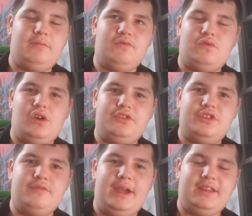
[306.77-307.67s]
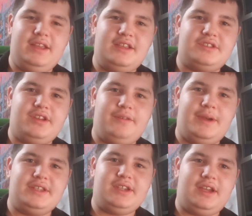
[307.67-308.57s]
Well, two main things on
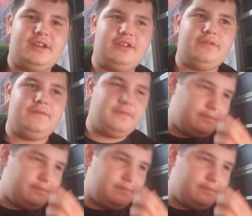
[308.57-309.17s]
my side I could do.